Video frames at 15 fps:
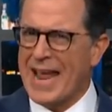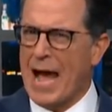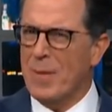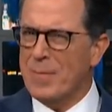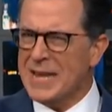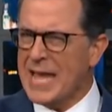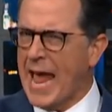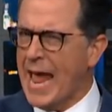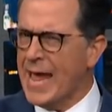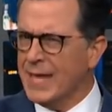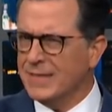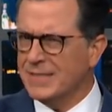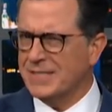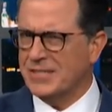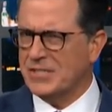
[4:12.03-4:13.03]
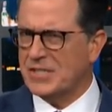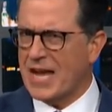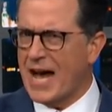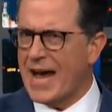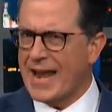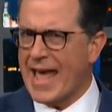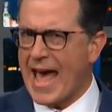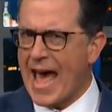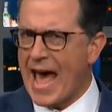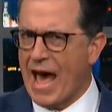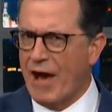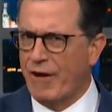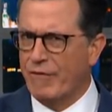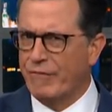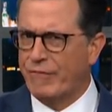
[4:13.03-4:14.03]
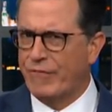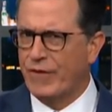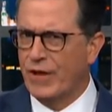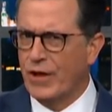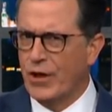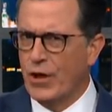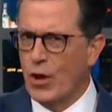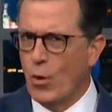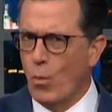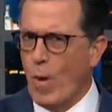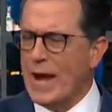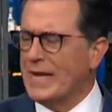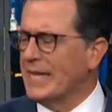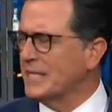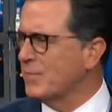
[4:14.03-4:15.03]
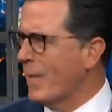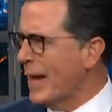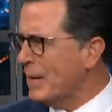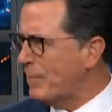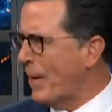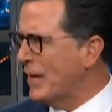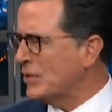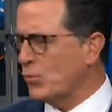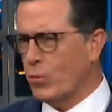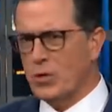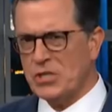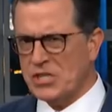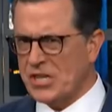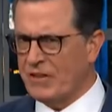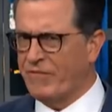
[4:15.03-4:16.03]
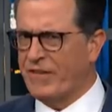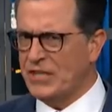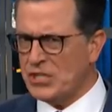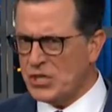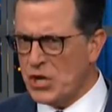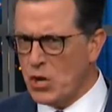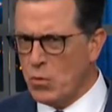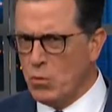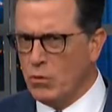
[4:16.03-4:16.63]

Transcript: How many hands does God have? Wait, is Mike Pence worshiping Vishnu?